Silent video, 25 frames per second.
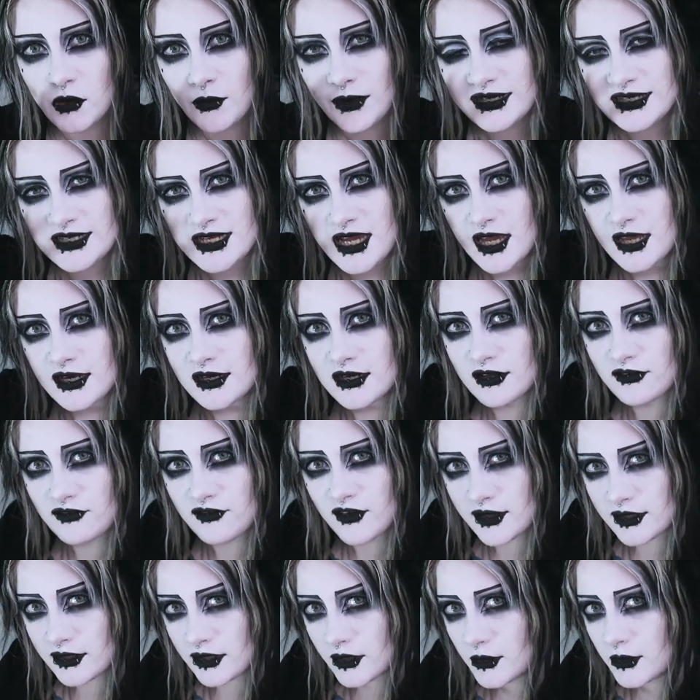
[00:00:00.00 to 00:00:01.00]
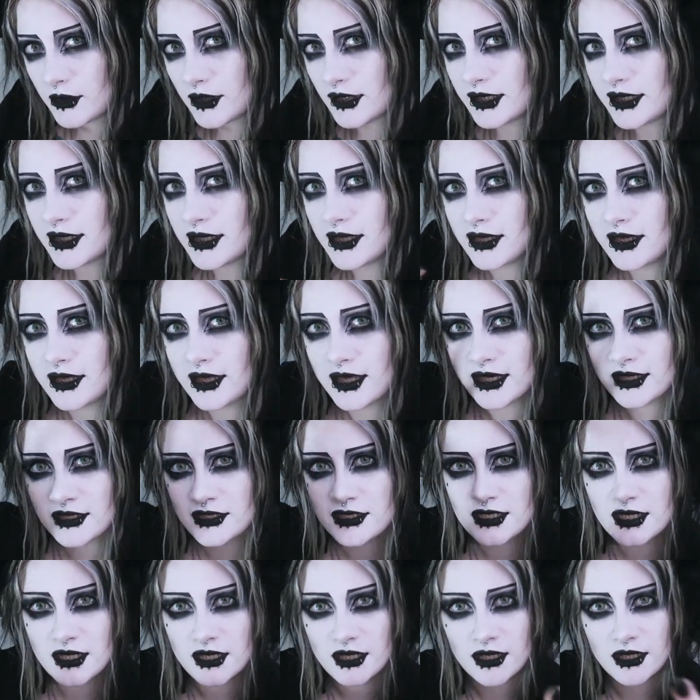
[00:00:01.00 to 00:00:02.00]
I went out and I found locally a
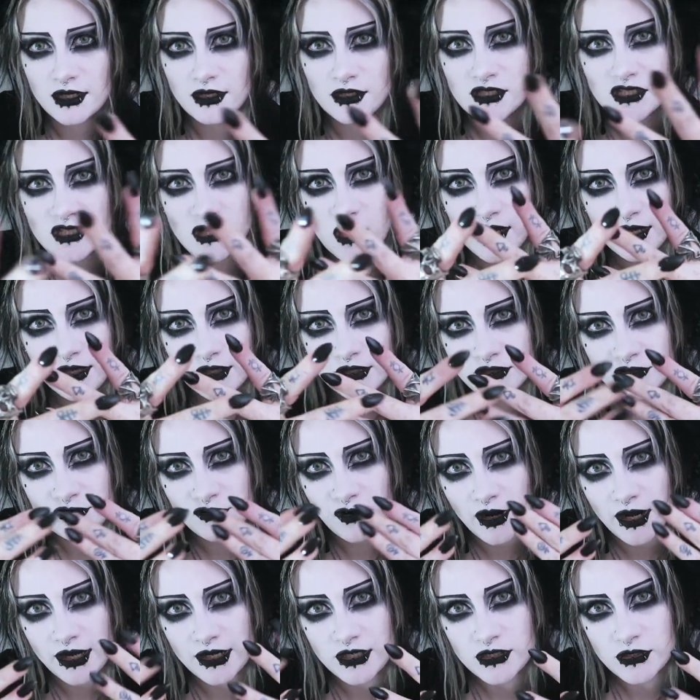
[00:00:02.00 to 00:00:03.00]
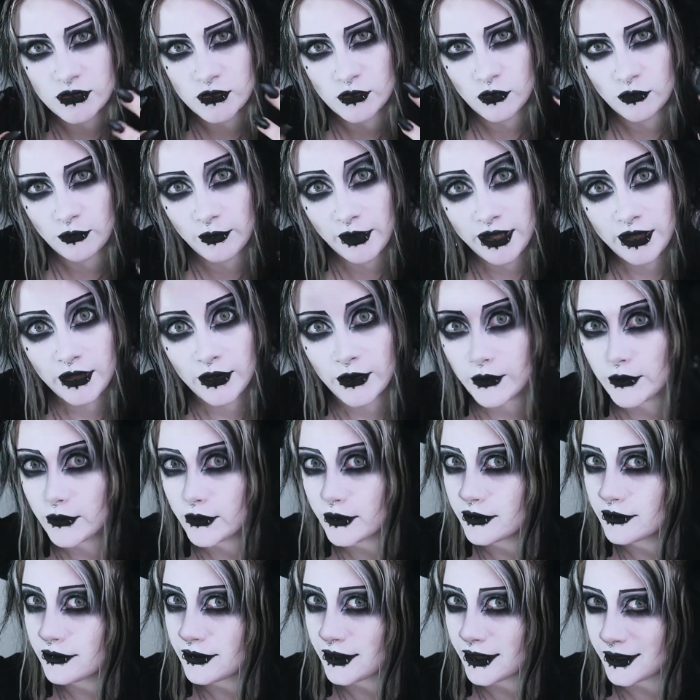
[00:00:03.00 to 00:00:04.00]
kit so I could try and do my
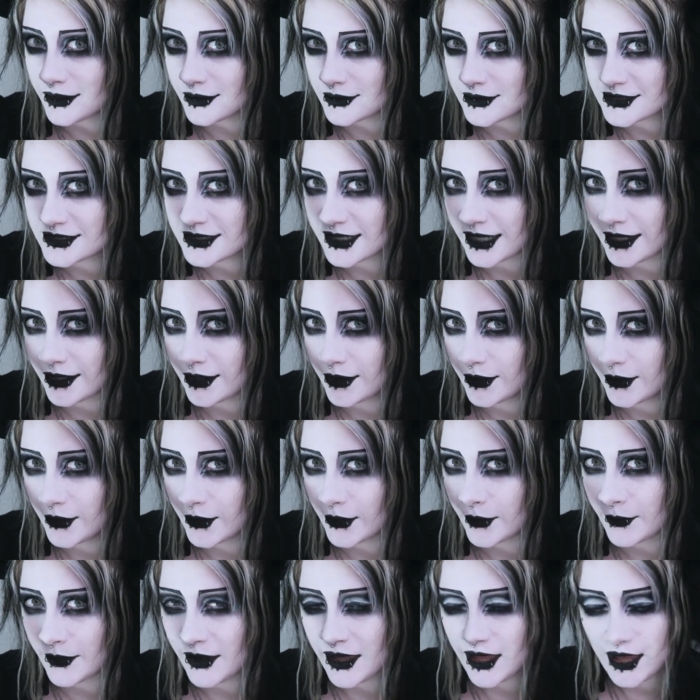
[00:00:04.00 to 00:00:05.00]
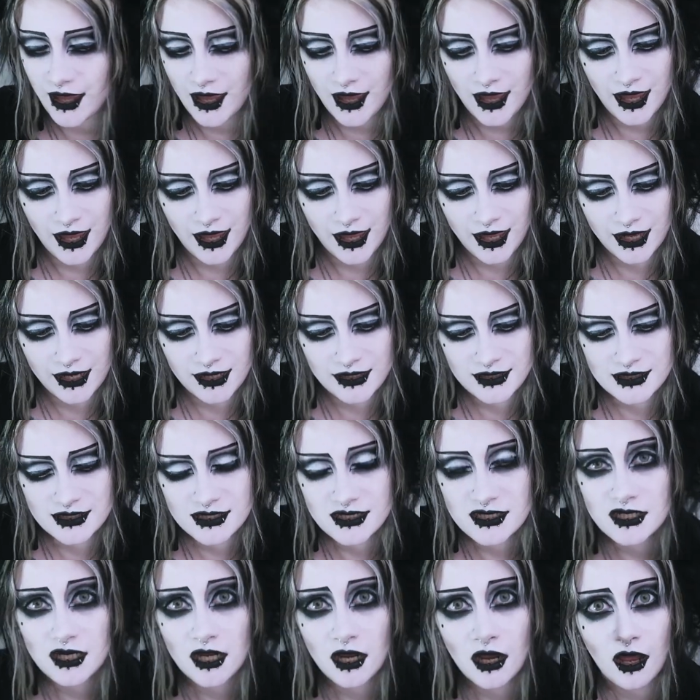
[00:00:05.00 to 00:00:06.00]
own nails at home
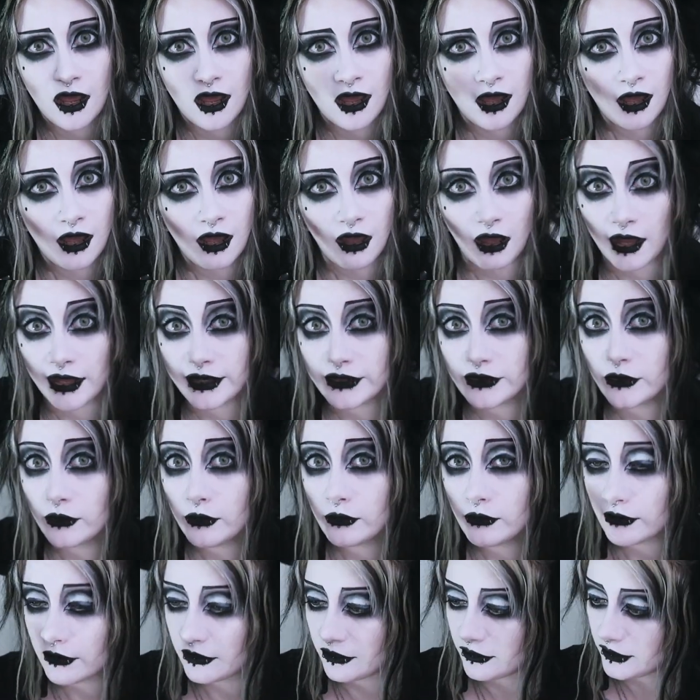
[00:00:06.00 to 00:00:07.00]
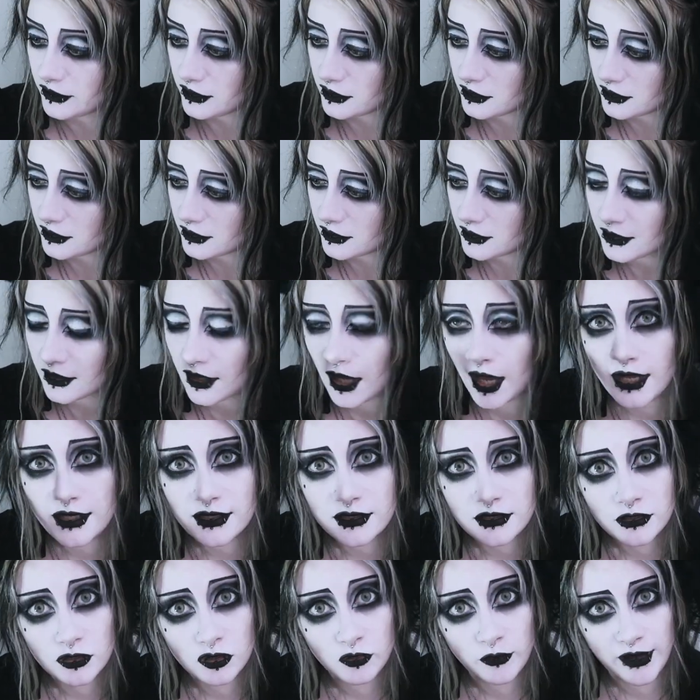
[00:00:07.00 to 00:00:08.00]
and I don't think I
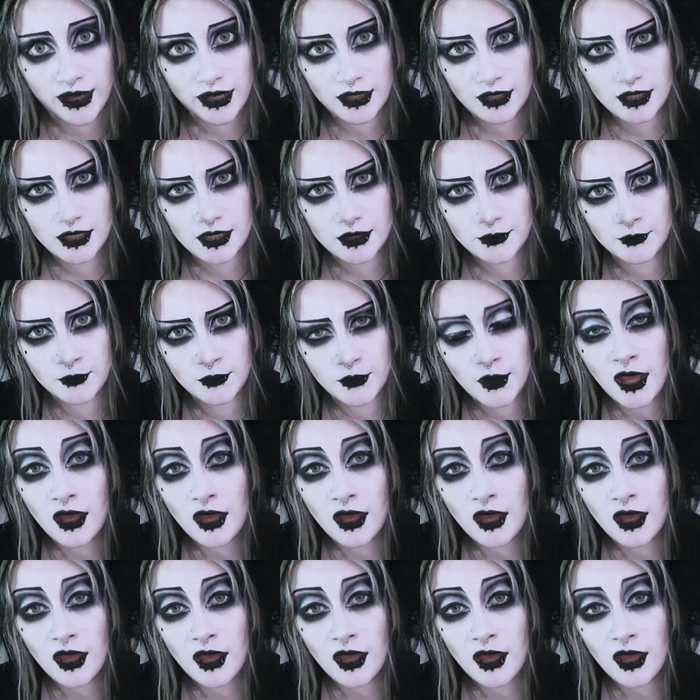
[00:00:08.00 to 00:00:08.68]
did too badly.